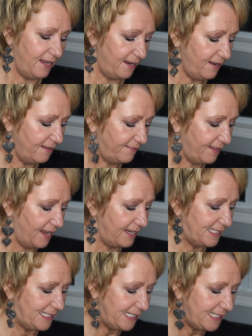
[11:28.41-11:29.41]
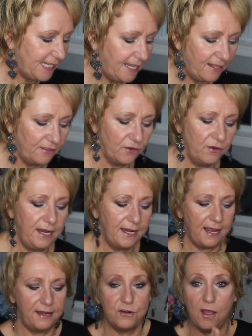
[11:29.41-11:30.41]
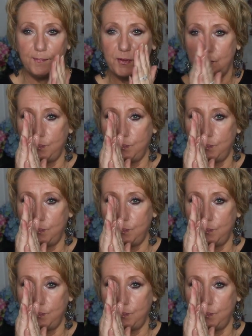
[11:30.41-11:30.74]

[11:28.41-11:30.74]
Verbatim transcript: it is a detailer, and I normally